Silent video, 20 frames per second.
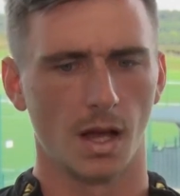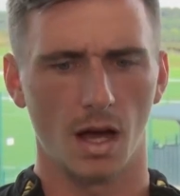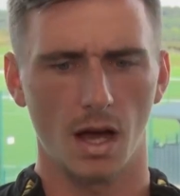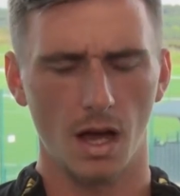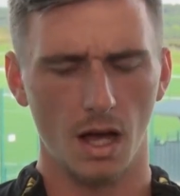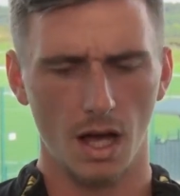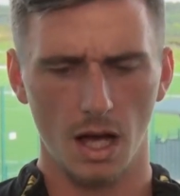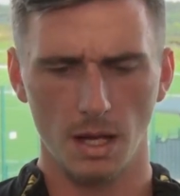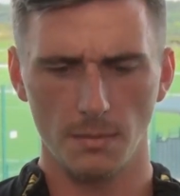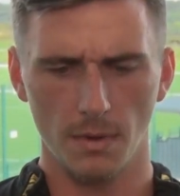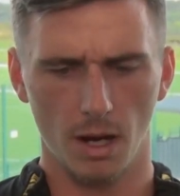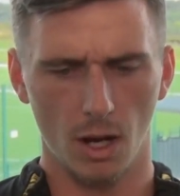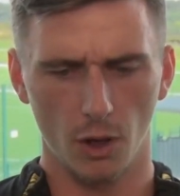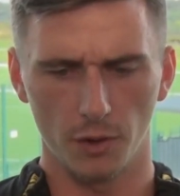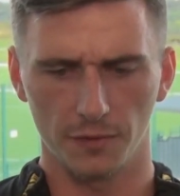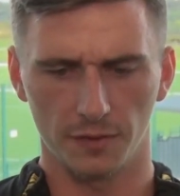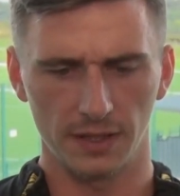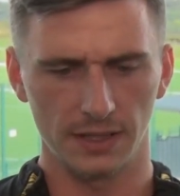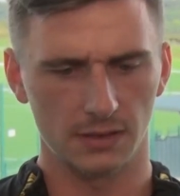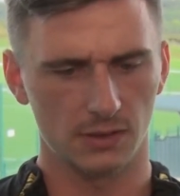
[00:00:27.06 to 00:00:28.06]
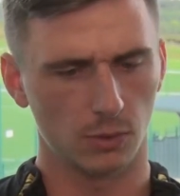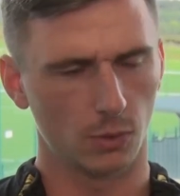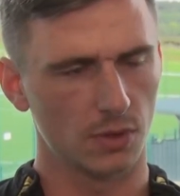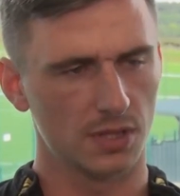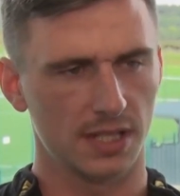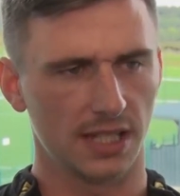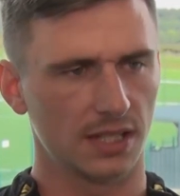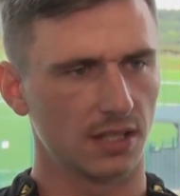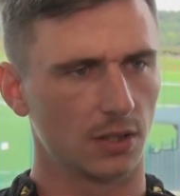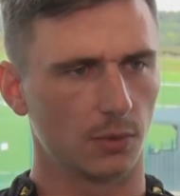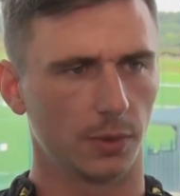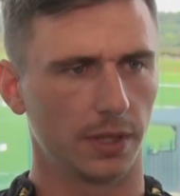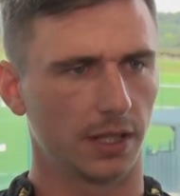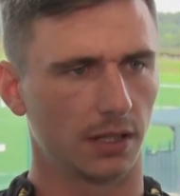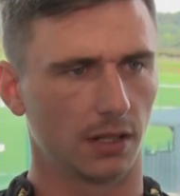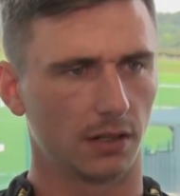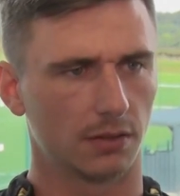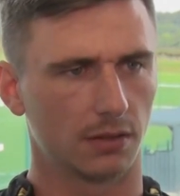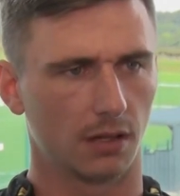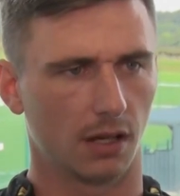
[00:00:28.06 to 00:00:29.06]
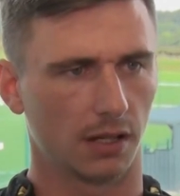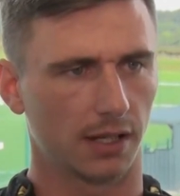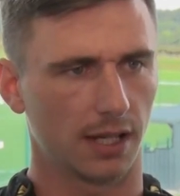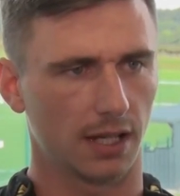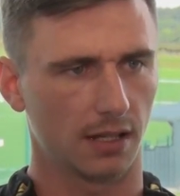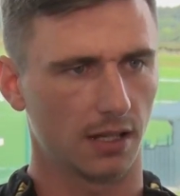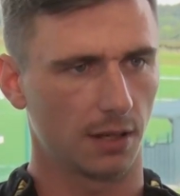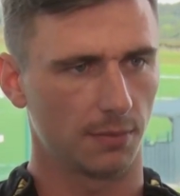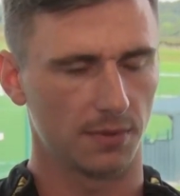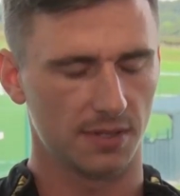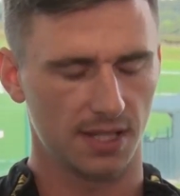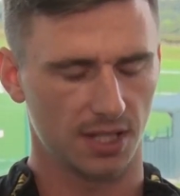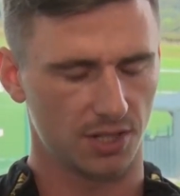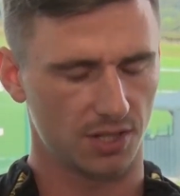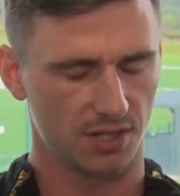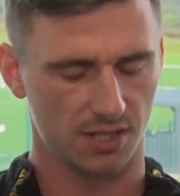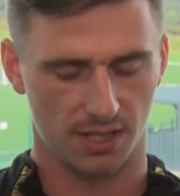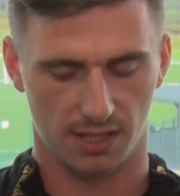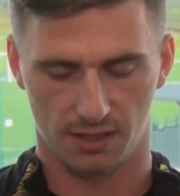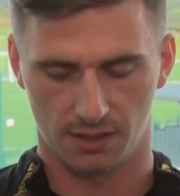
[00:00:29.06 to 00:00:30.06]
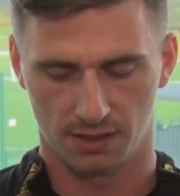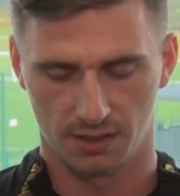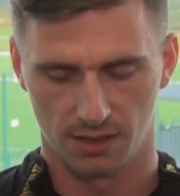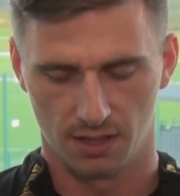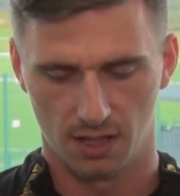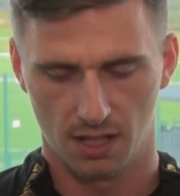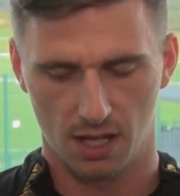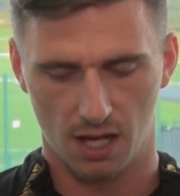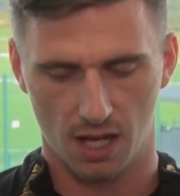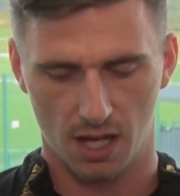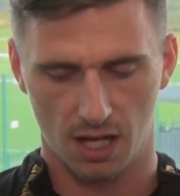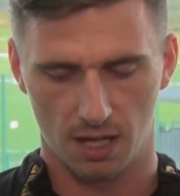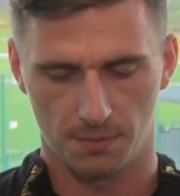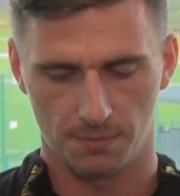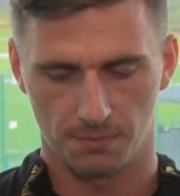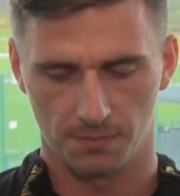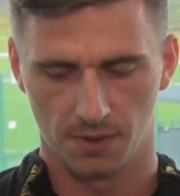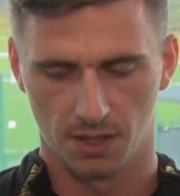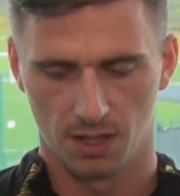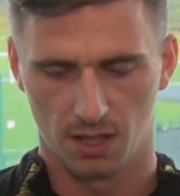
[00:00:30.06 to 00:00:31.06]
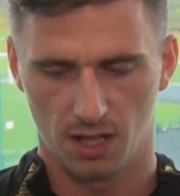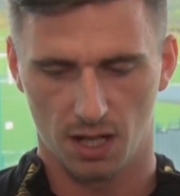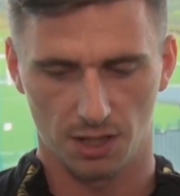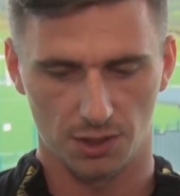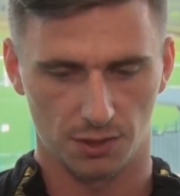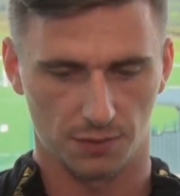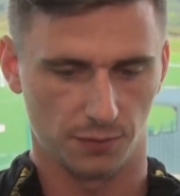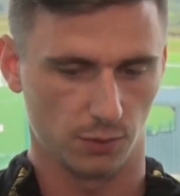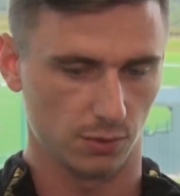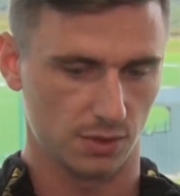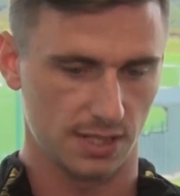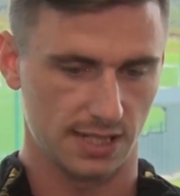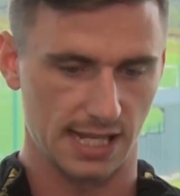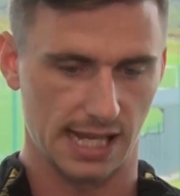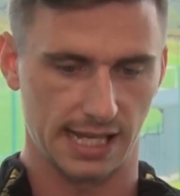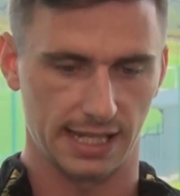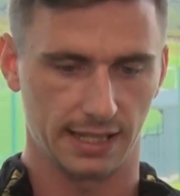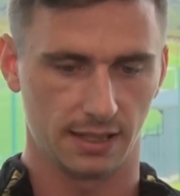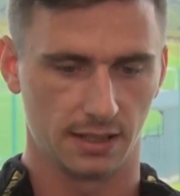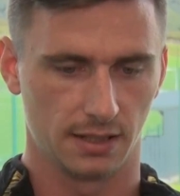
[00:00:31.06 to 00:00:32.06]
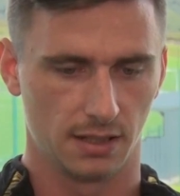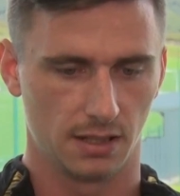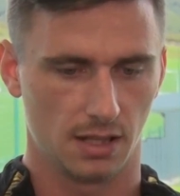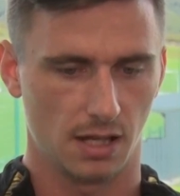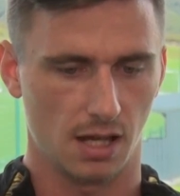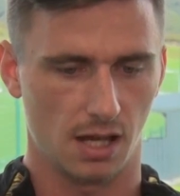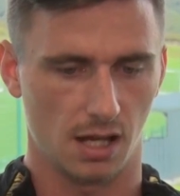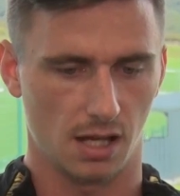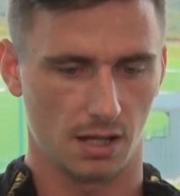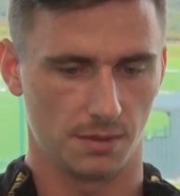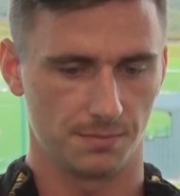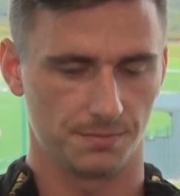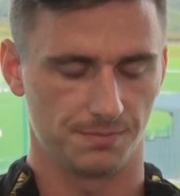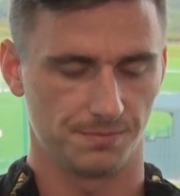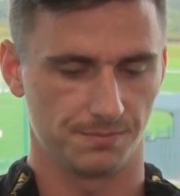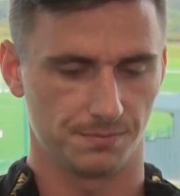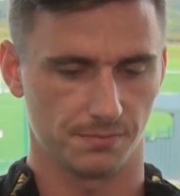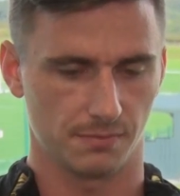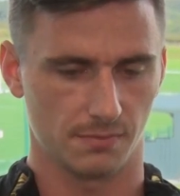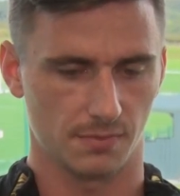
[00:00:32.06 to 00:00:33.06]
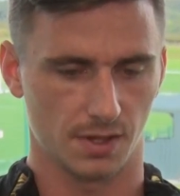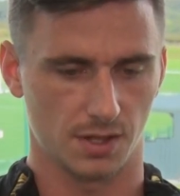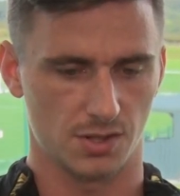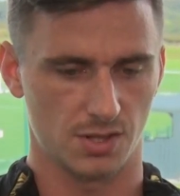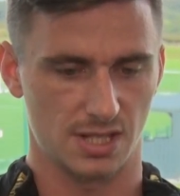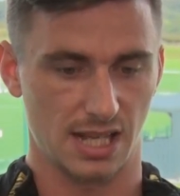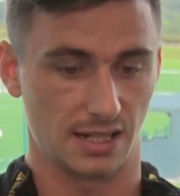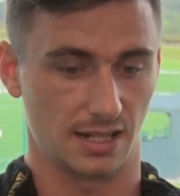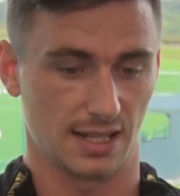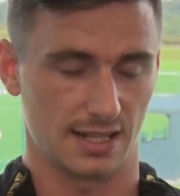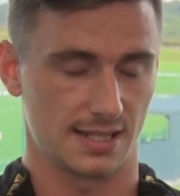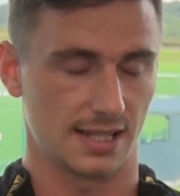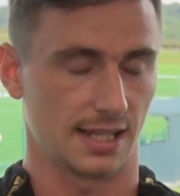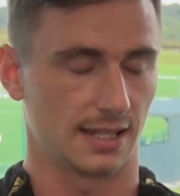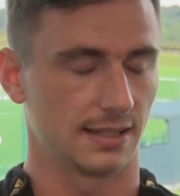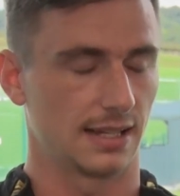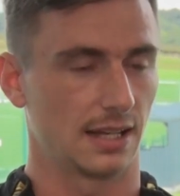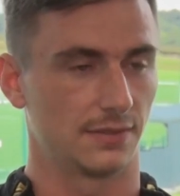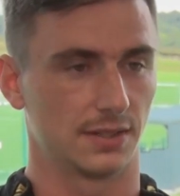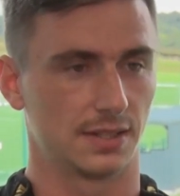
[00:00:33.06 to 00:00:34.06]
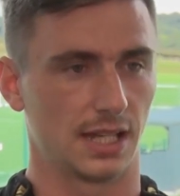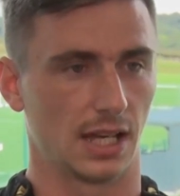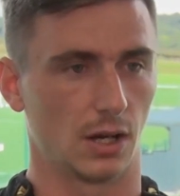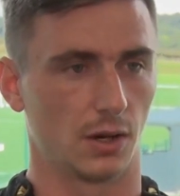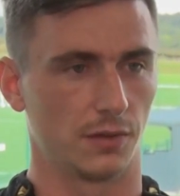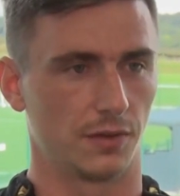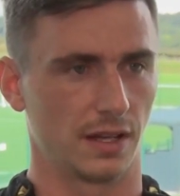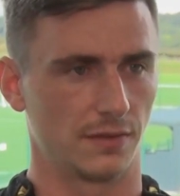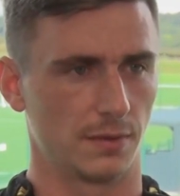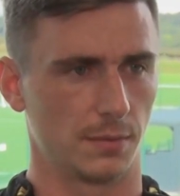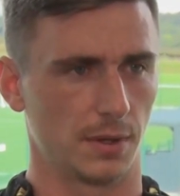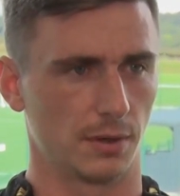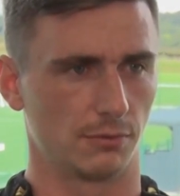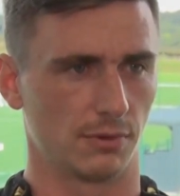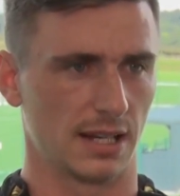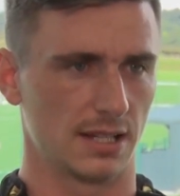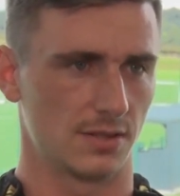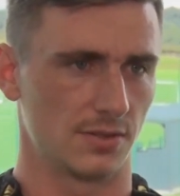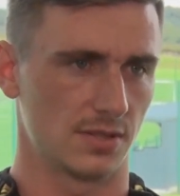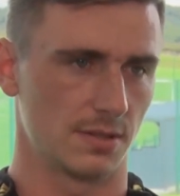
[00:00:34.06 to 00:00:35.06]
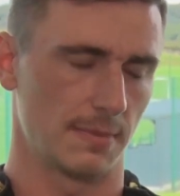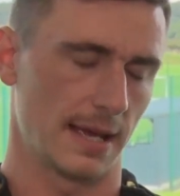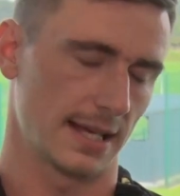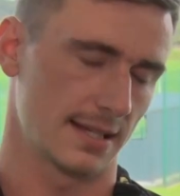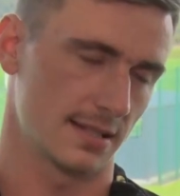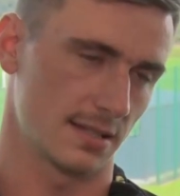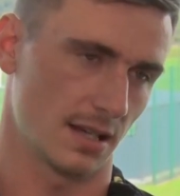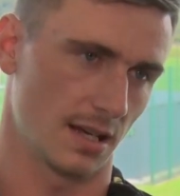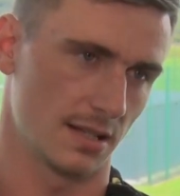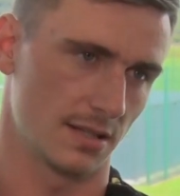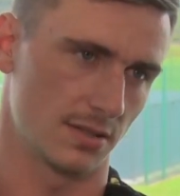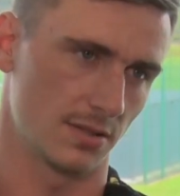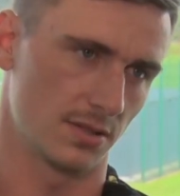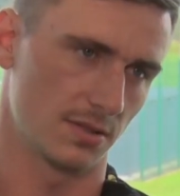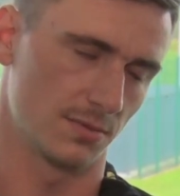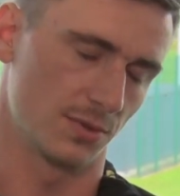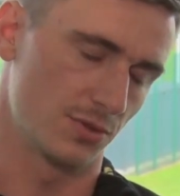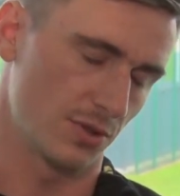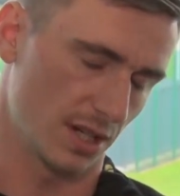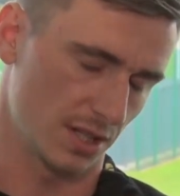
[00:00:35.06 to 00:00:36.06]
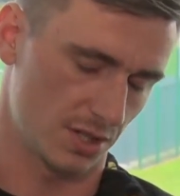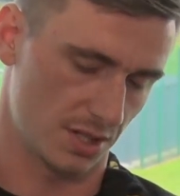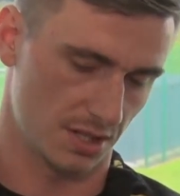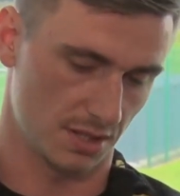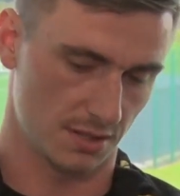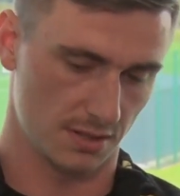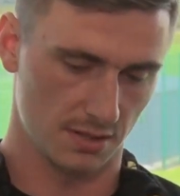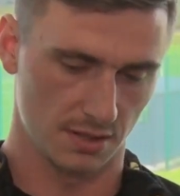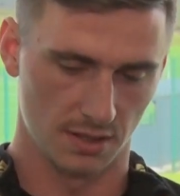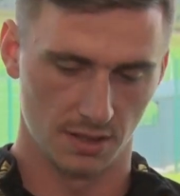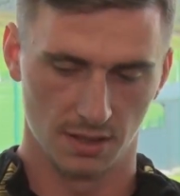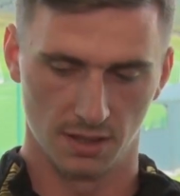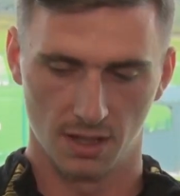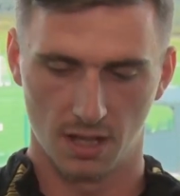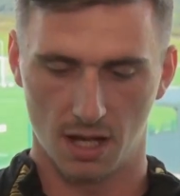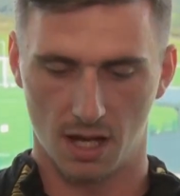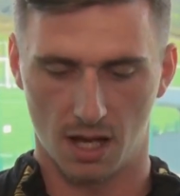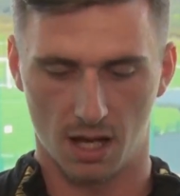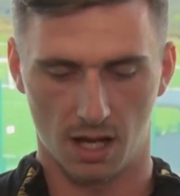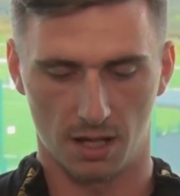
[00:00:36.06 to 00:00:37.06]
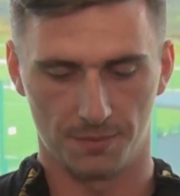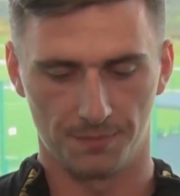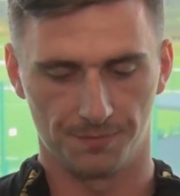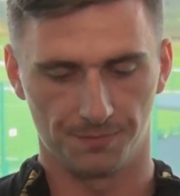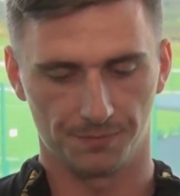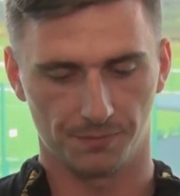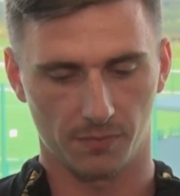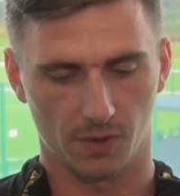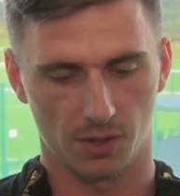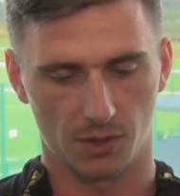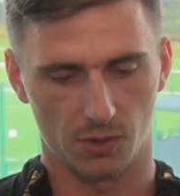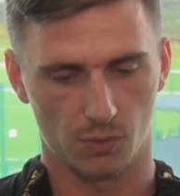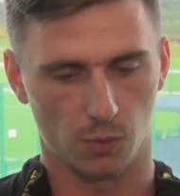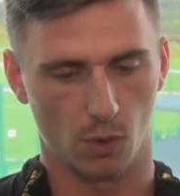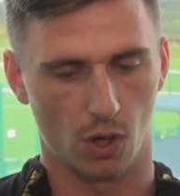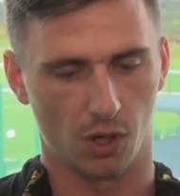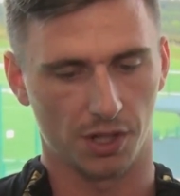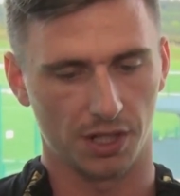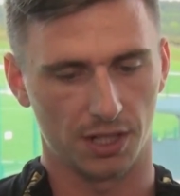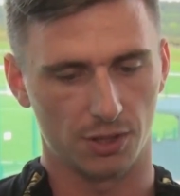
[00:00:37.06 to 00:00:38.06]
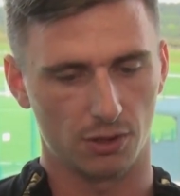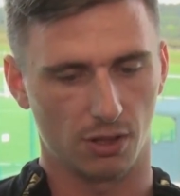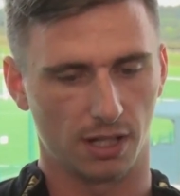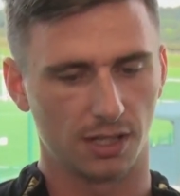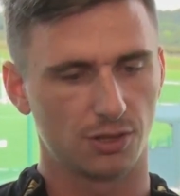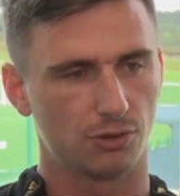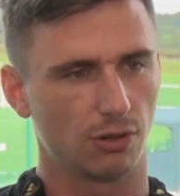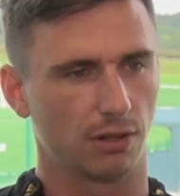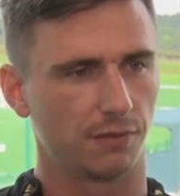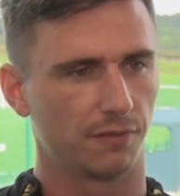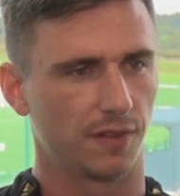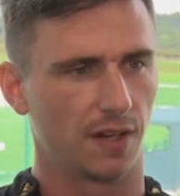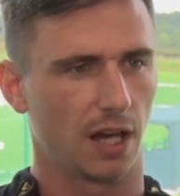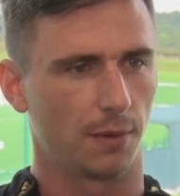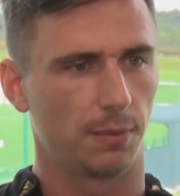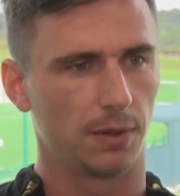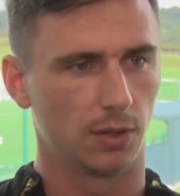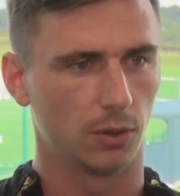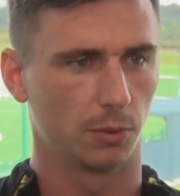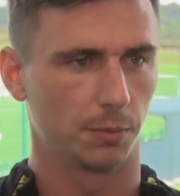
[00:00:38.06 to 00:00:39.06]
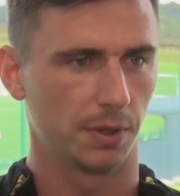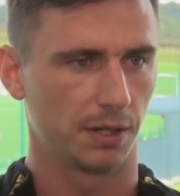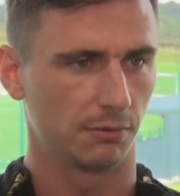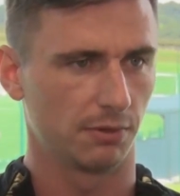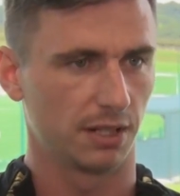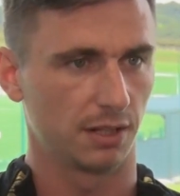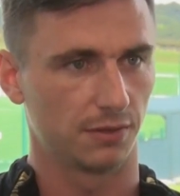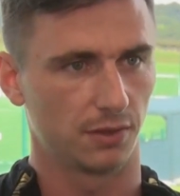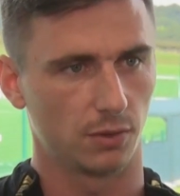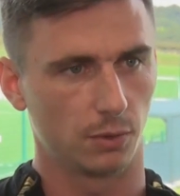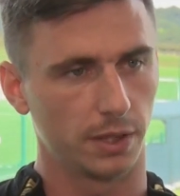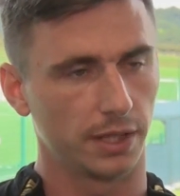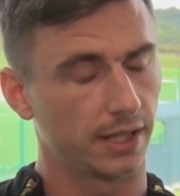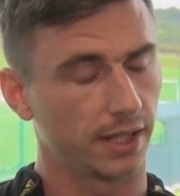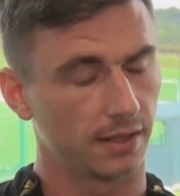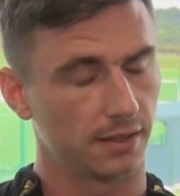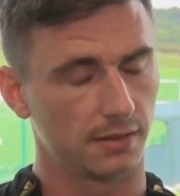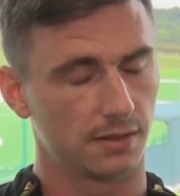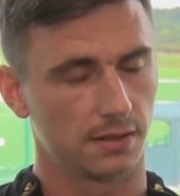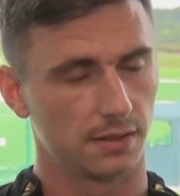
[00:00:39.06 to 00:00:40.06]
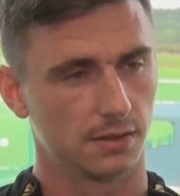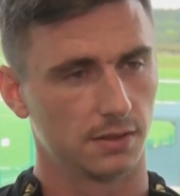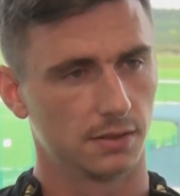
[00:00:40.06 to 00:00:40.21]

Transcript: Hopefully towards the end of the week I'll get a couple of sessions in. I just thought today, just had, like I say, have a day off, have a bit of rest, do some exercises, do some stretches, just working it, try and strengthen it up a little bit, ready for the weekend.